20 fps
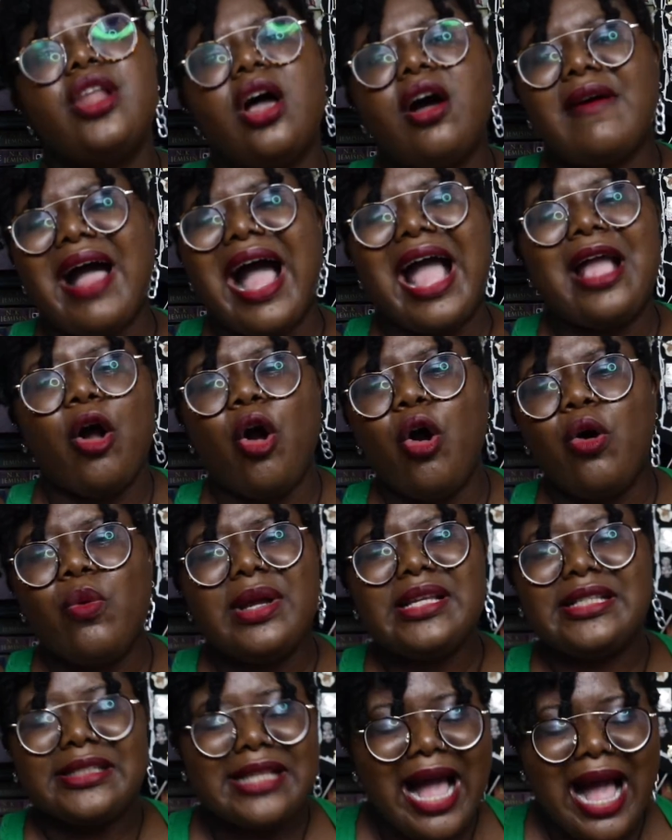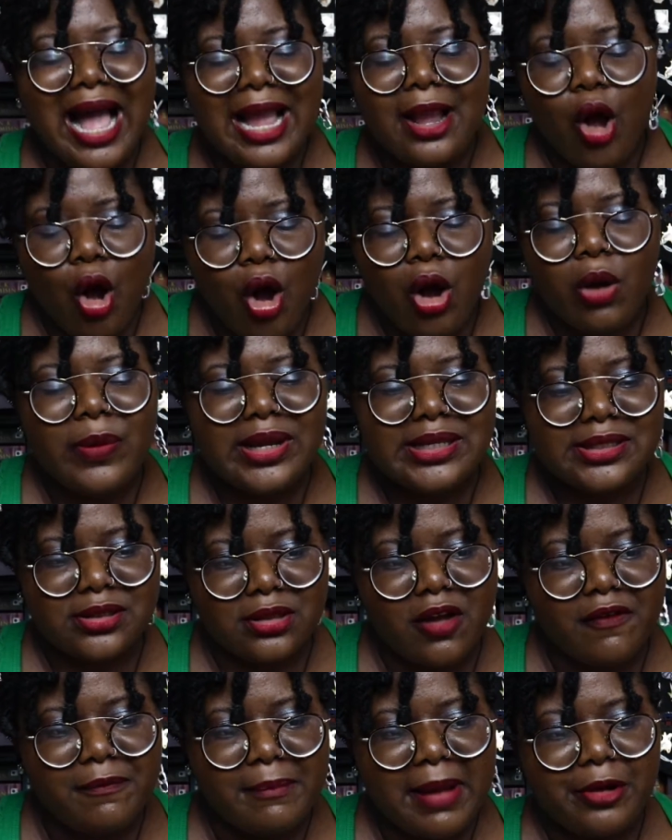love, I always, I always
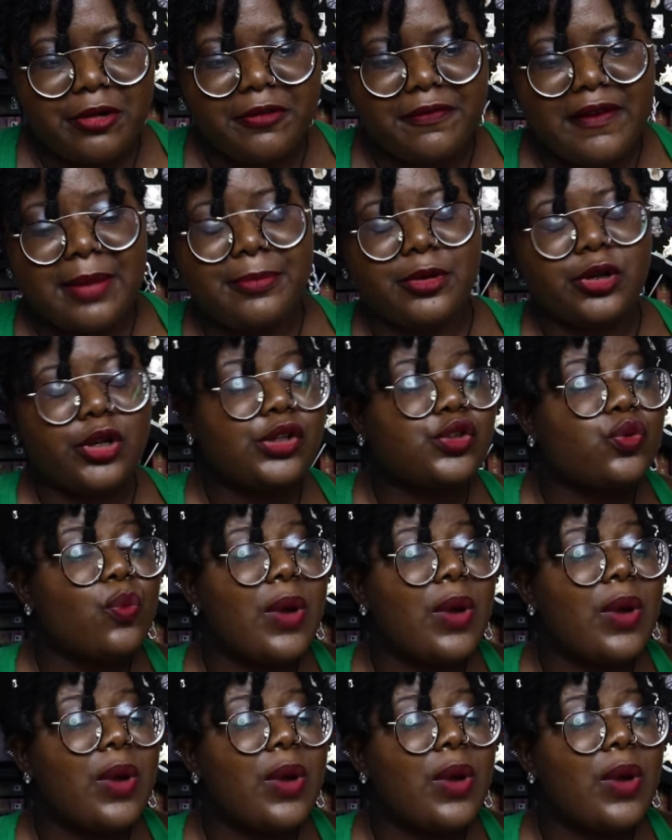love microfiber clothes.